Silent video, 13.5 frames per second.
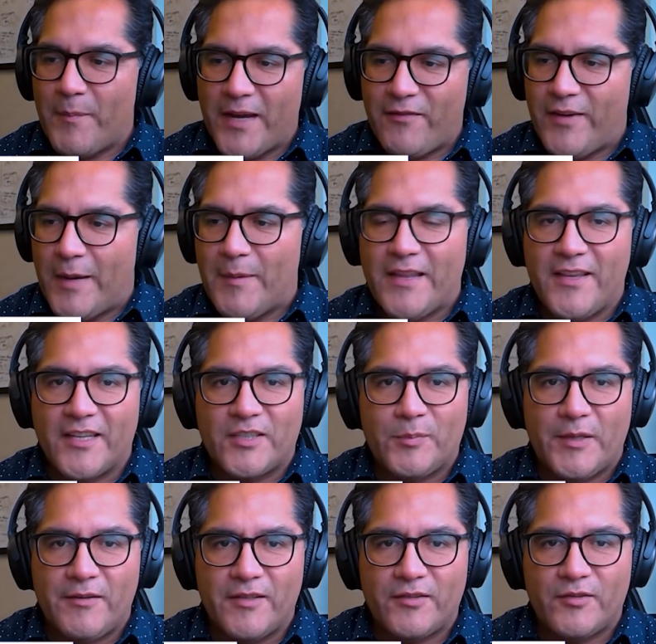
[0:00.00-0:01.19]
my family the
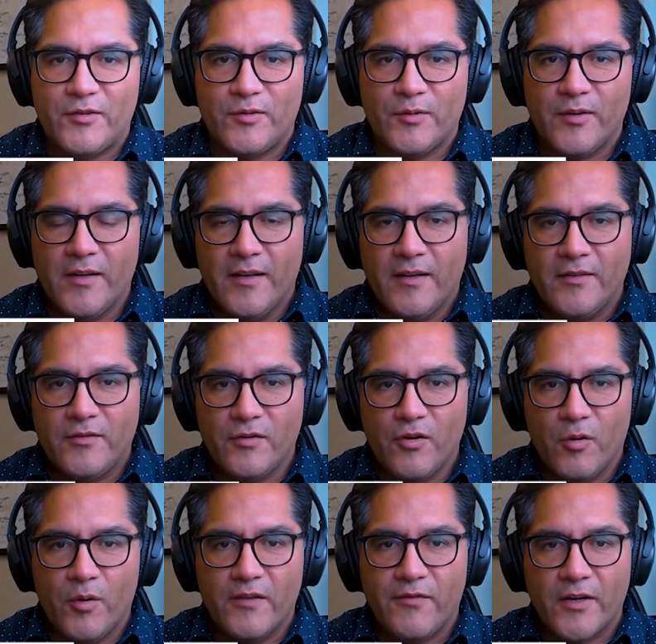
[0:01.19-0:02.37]
experience to
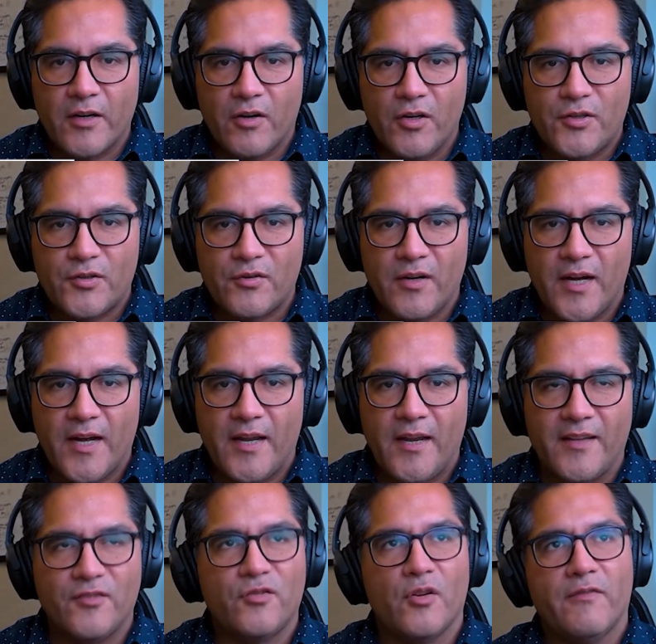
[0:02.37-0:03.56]
know a different culture
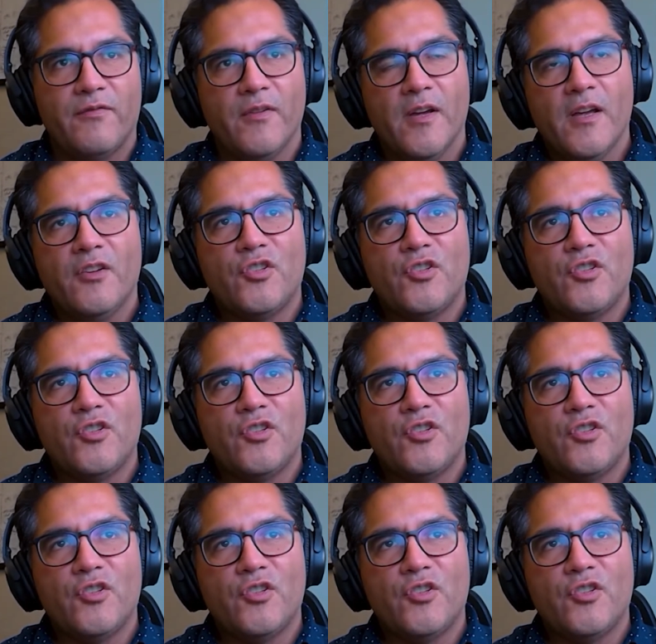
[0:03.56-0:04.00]
and sort of